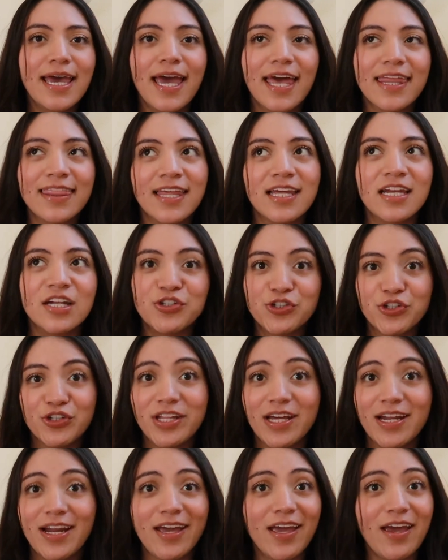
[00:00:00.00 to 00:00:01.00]
and then under
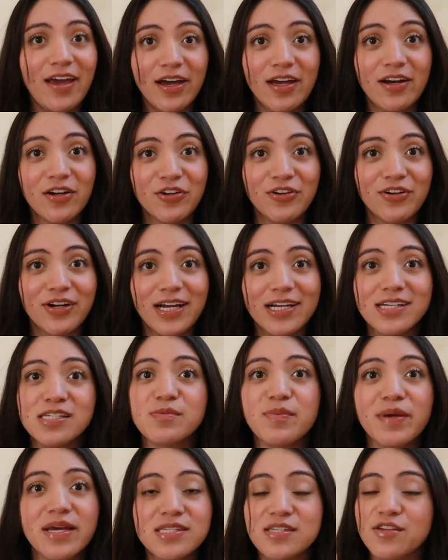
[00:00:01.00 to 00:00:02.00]
that I
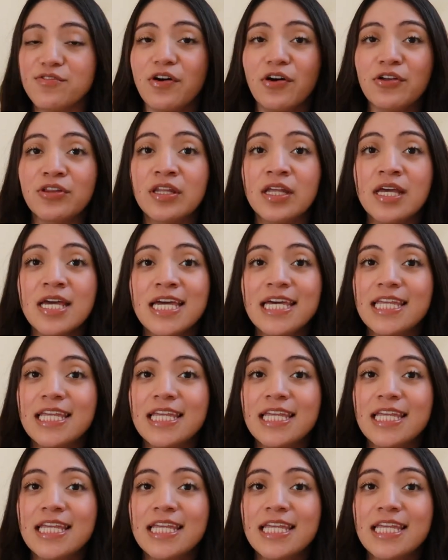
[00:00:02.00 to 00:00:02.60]
categorized, because I found